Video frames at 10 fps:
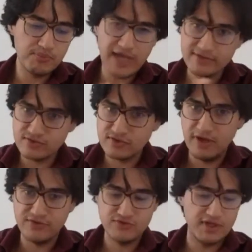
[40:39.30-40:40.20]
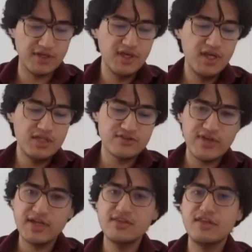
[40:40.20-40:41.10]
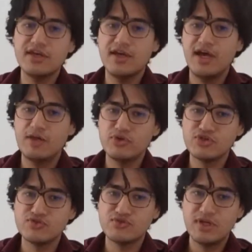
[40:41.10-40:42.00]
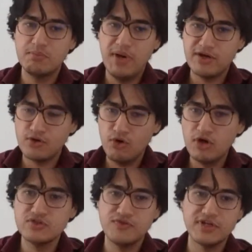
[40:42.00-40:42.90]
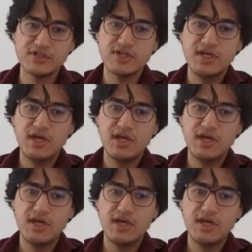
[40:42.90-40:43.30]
That's the first thing. The second thing, and which is in part a cause of it,